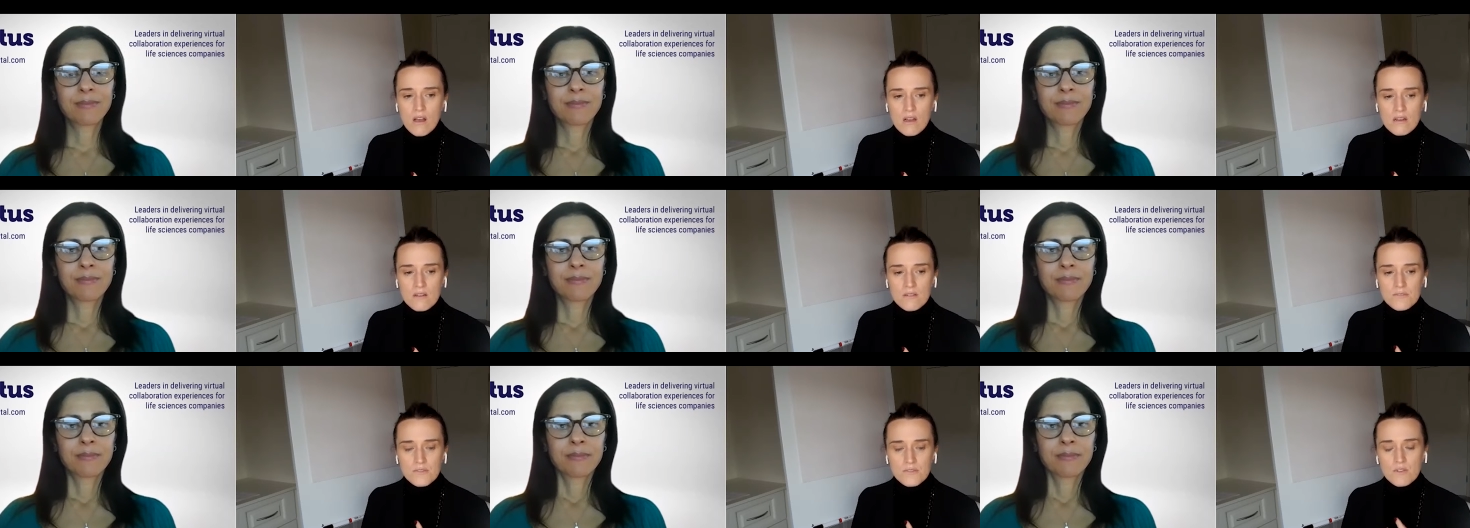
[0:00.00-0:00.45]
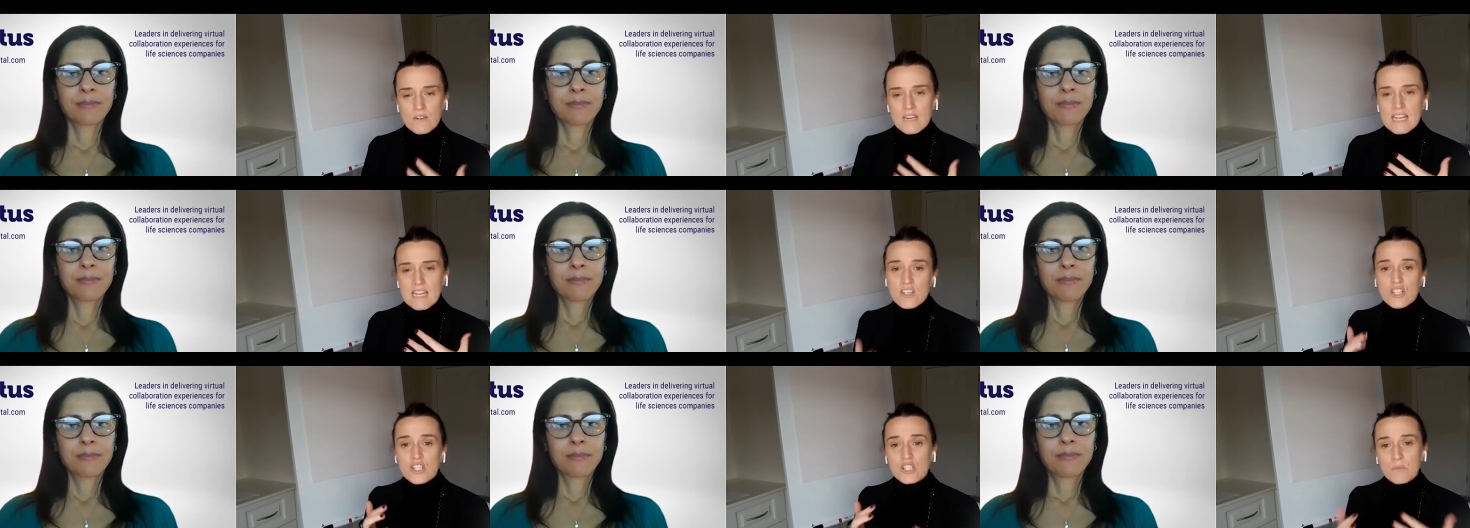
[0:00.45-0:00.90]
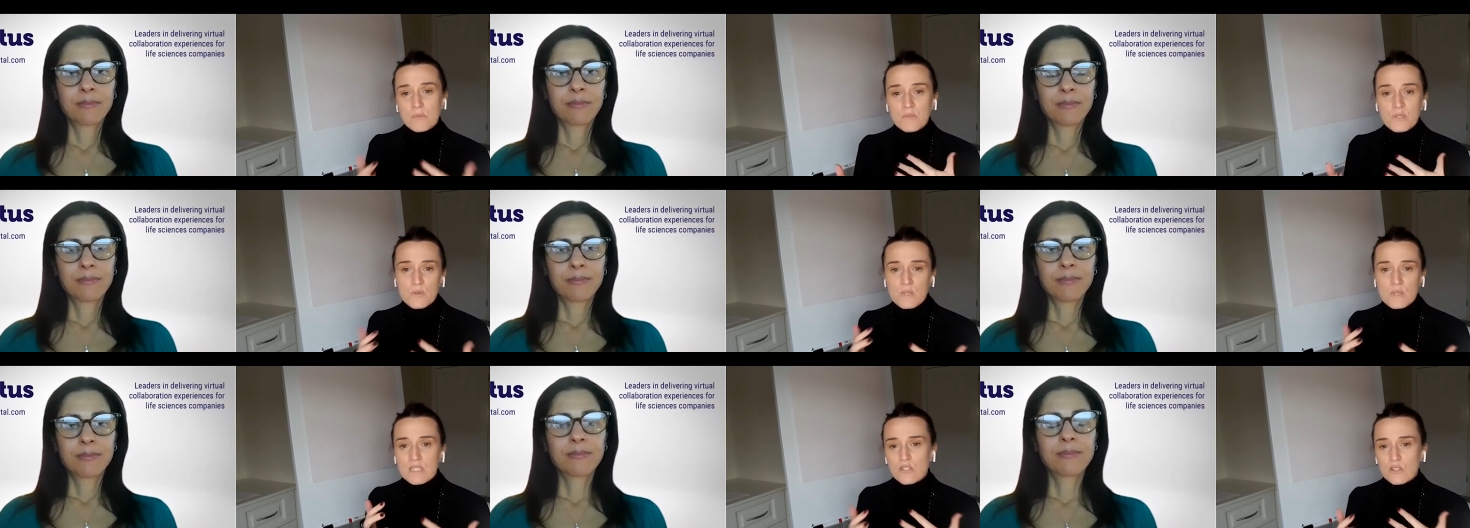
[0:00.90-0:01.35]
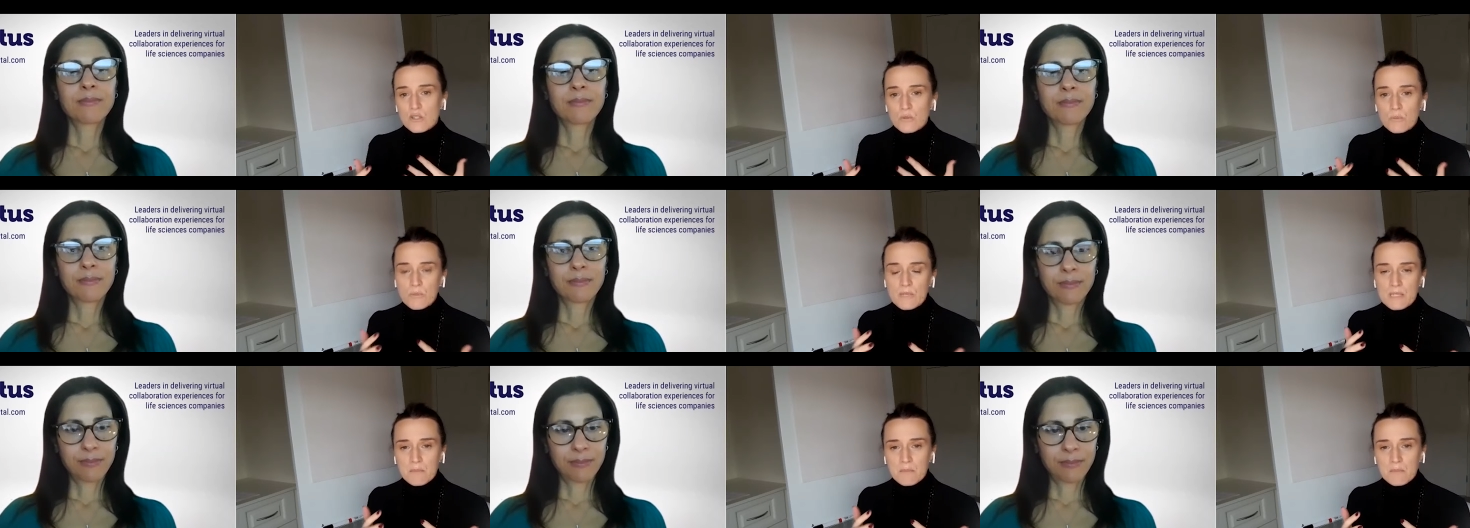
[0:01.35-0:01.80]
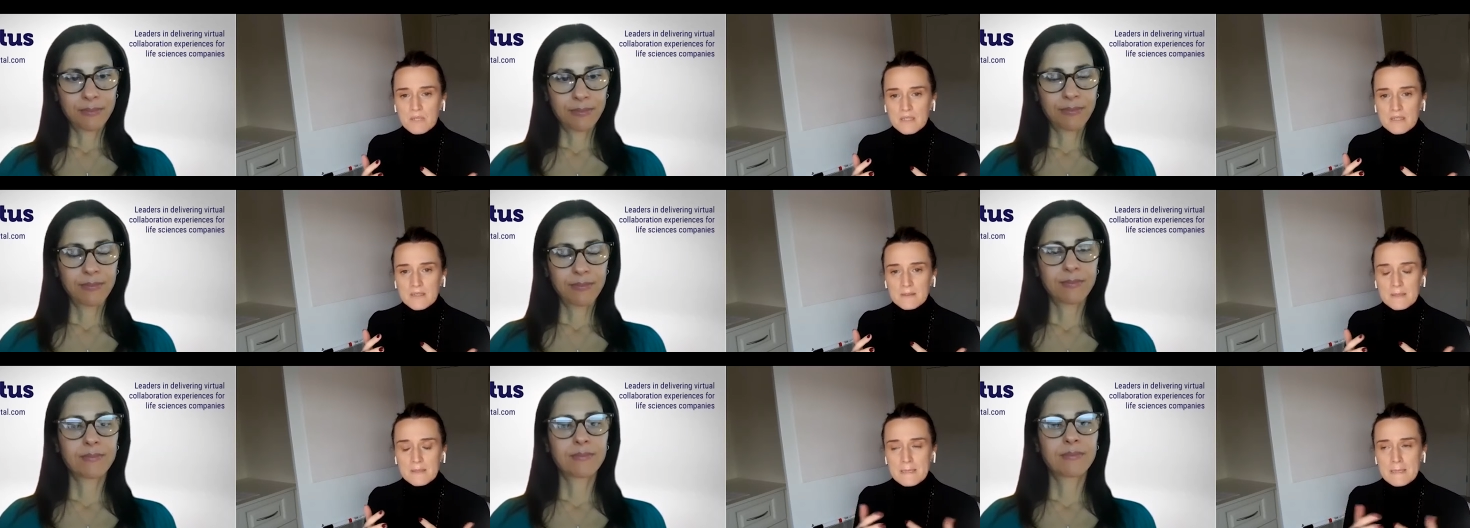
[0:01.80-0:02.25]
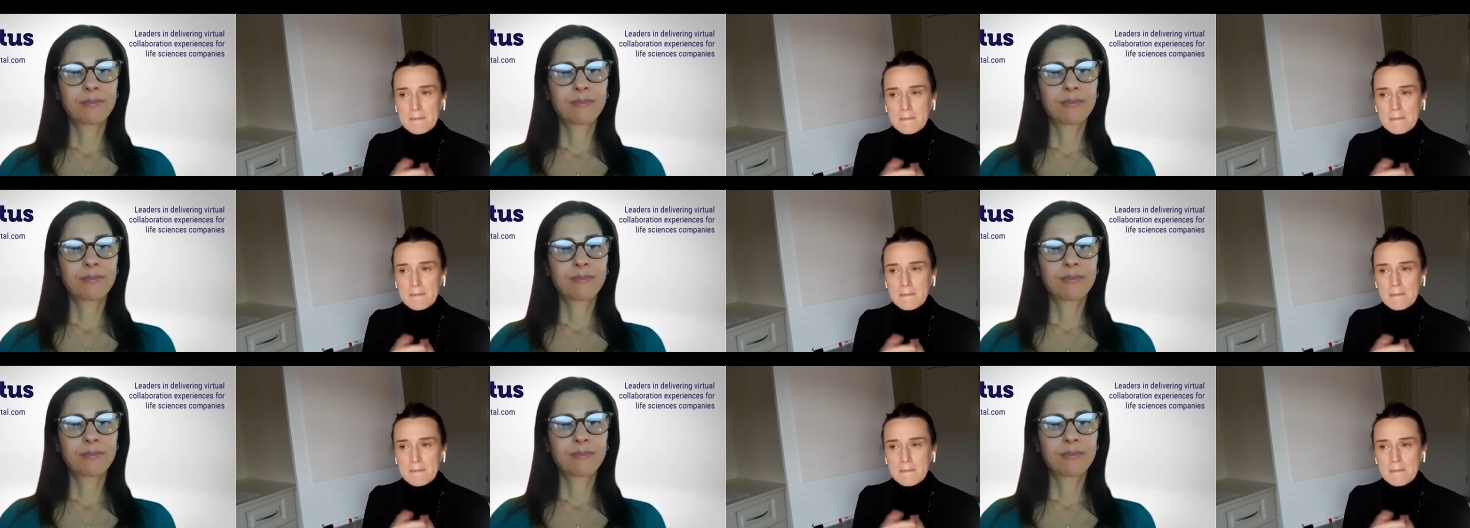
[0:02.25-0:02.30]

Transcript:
Speaker 1: of the relationship between two people.